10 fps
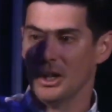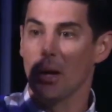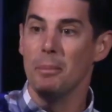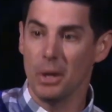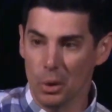
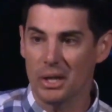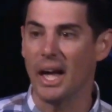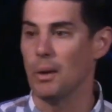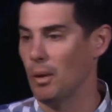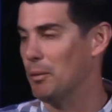
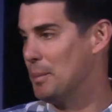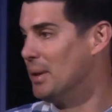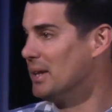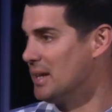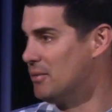communicate what we
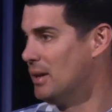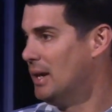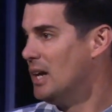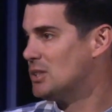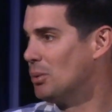believe.
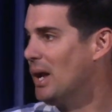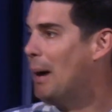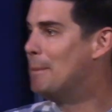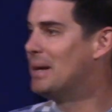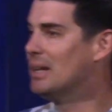So we're
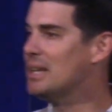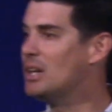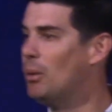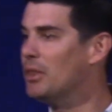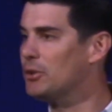not merely
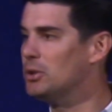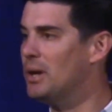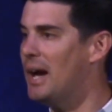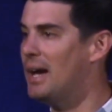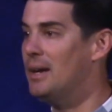going through
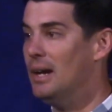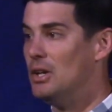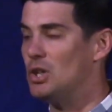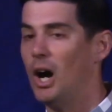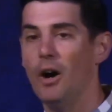a
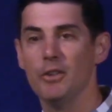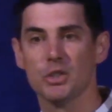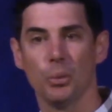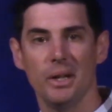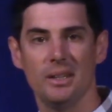
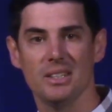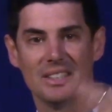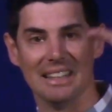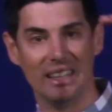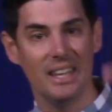Jehovah's Witness
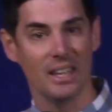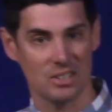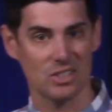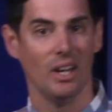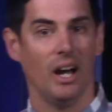
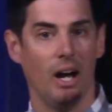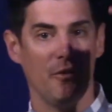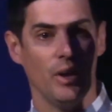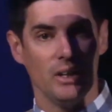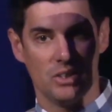list
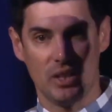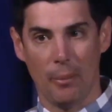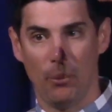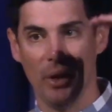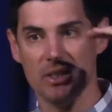of
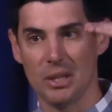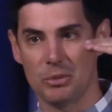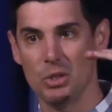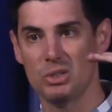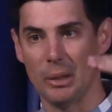step 1, step
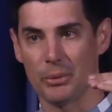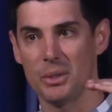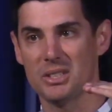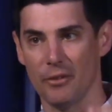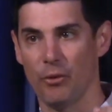2, step
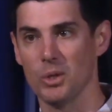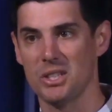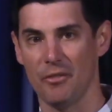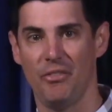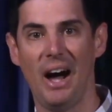3, step 4,
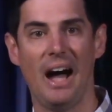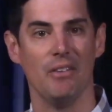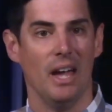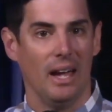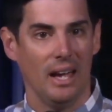step 5.
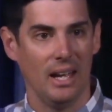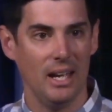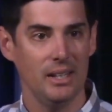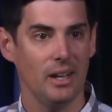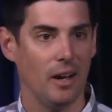
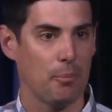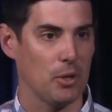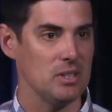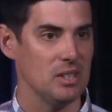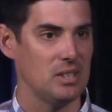end of
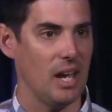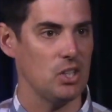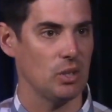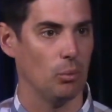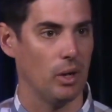
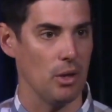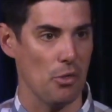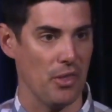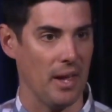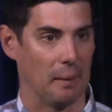presentation, what do you
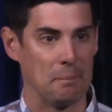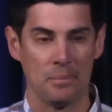think?